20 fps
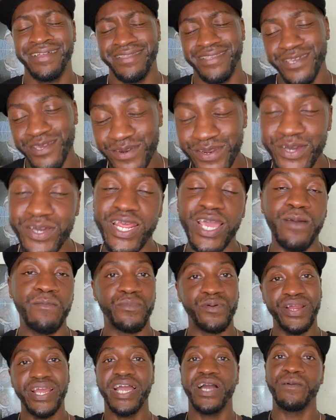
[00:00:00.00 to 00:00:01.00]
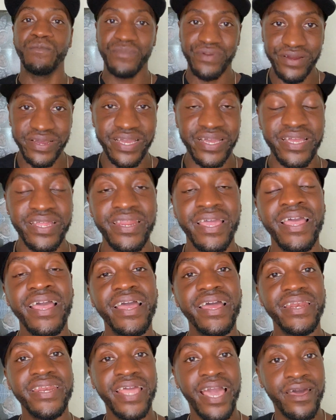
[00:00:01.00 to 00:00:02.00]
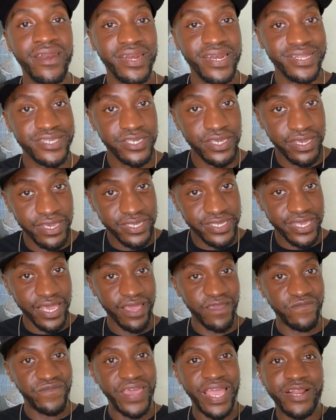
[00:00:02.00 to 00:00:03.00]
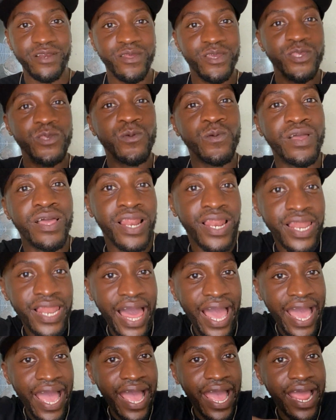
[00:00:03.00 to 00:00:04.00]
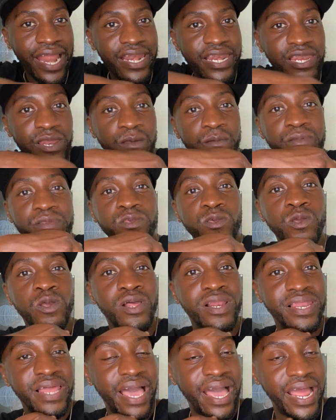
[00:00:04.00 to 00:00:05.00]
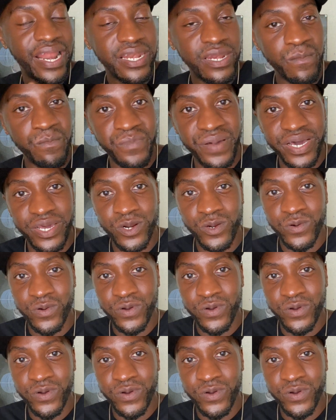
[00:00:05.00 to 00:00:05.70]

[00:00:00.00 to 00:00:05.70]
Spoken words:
you know that brown bread, down at the Cheesecake Factory, you glide the butter